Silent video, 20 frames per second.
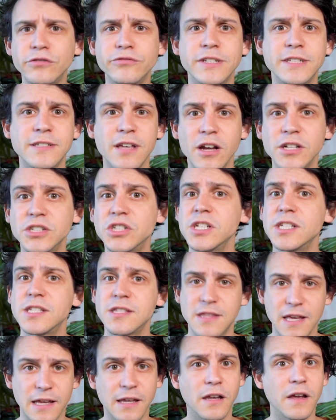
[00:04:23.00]
researchers
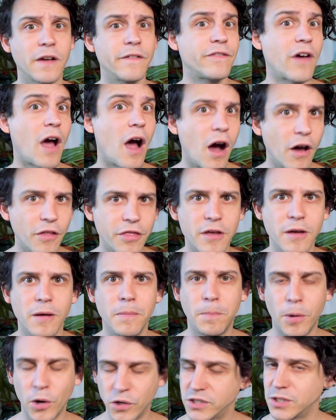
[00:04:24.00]
think of other
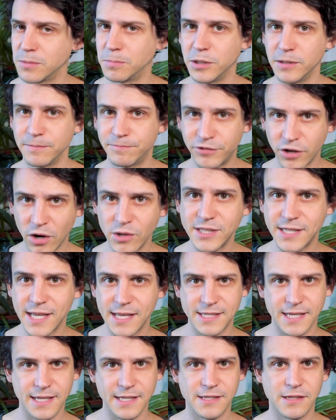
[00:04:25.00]
possible
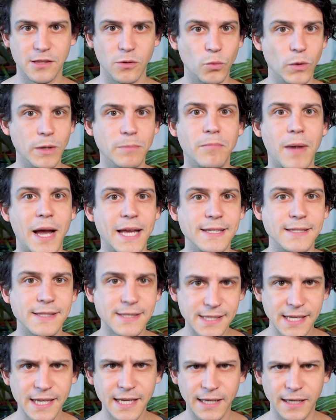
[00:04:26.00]
processes that we might
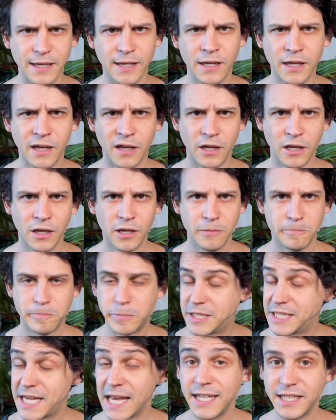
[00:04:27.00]
see,
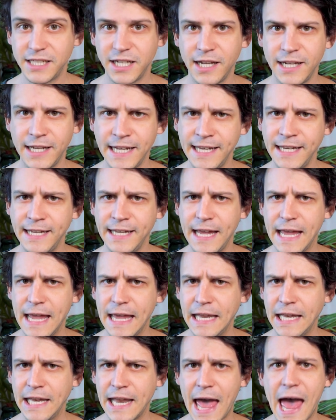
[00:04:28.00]
particularly
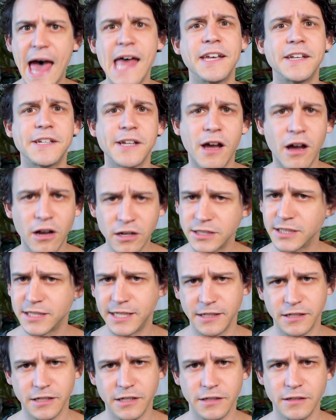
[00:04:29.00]
in
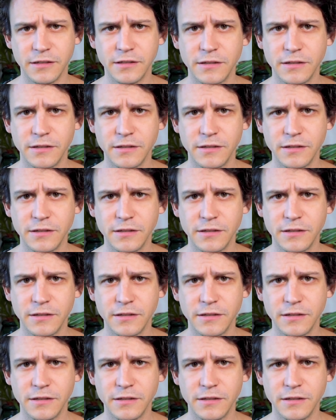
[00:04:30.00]
Antarctica.